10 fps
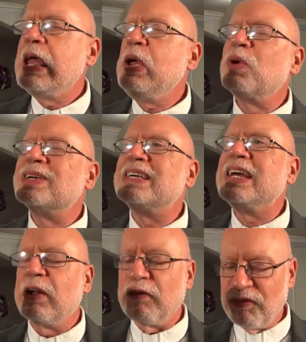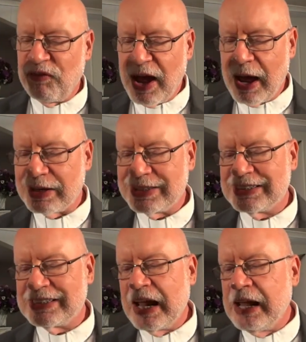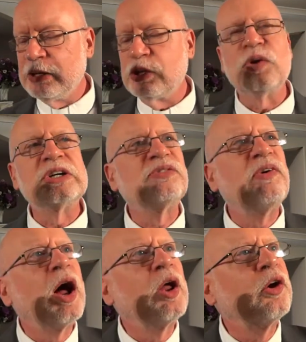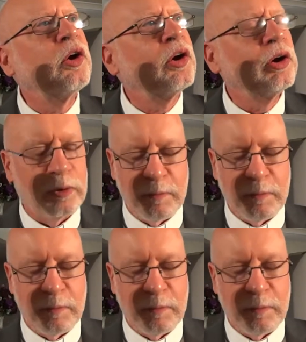he was in effect saying to his father,